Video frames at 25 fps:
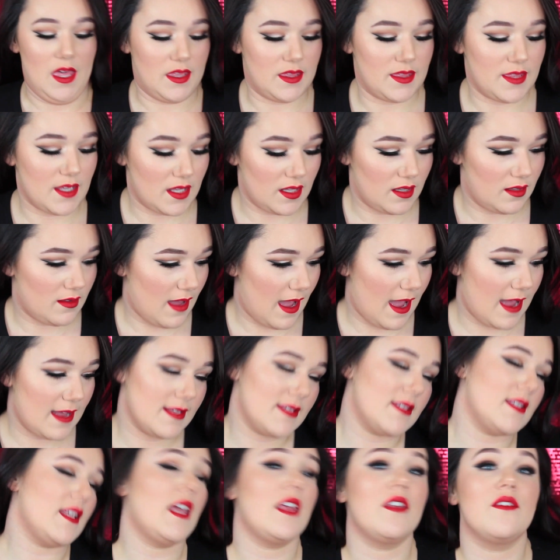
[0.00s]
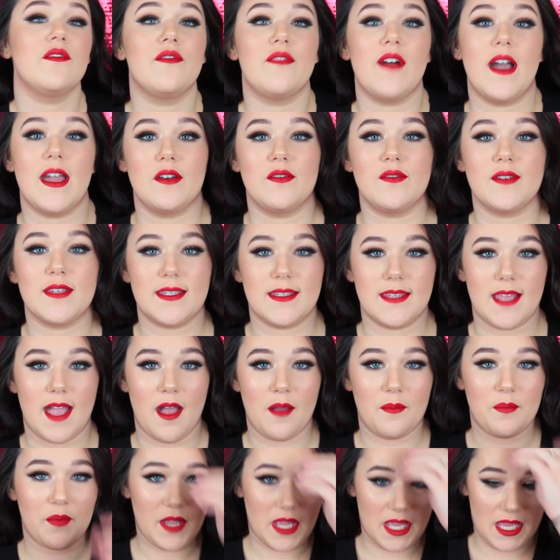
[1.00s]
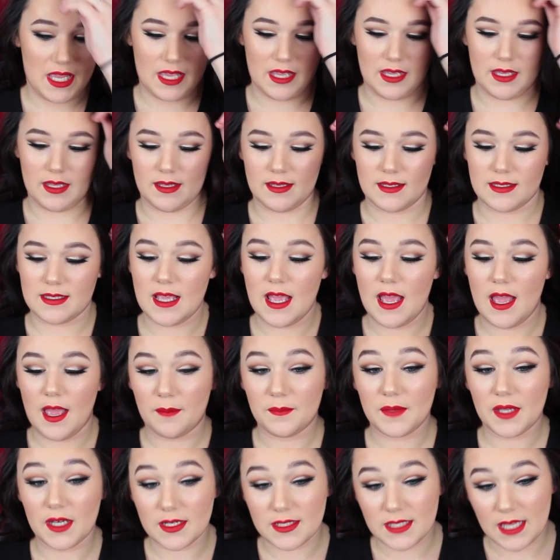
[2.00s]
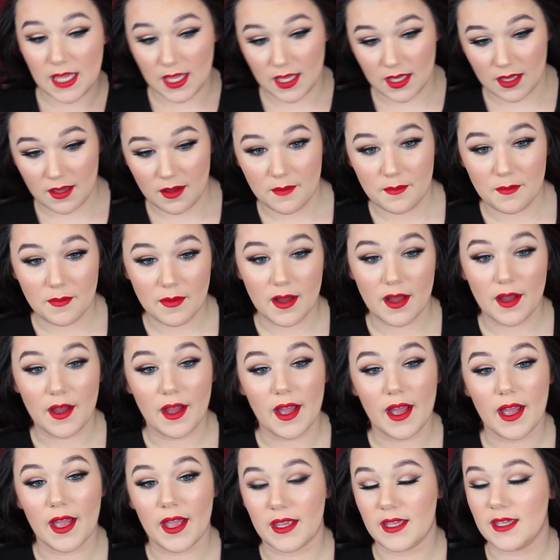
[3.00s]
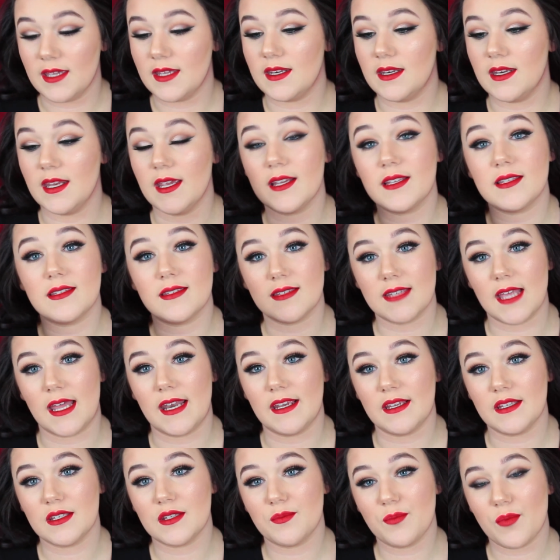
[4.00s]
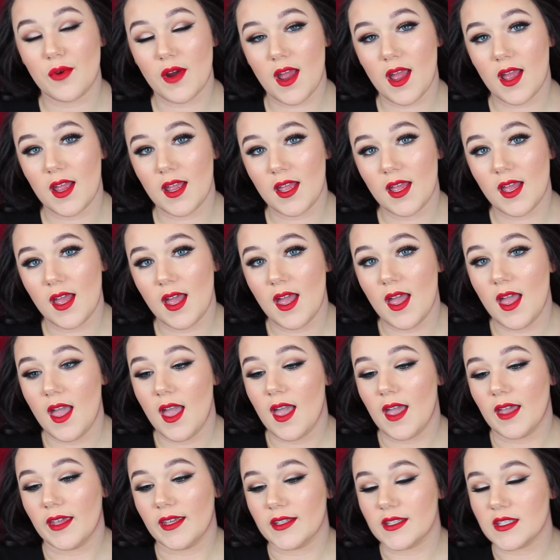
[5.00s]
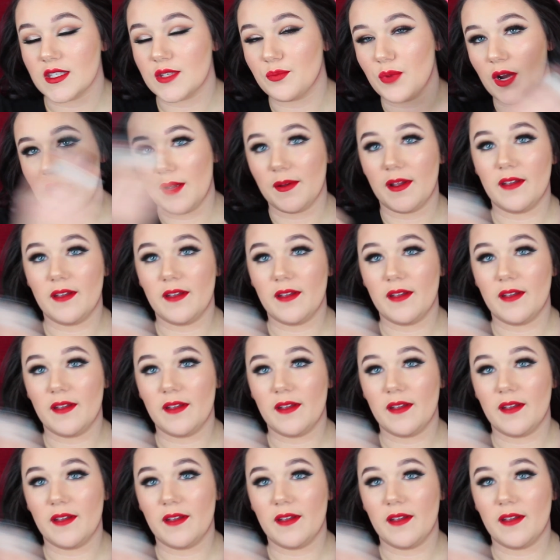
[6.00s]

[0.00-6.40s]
The last and final step is I'm going to take my NYX setting spray and spray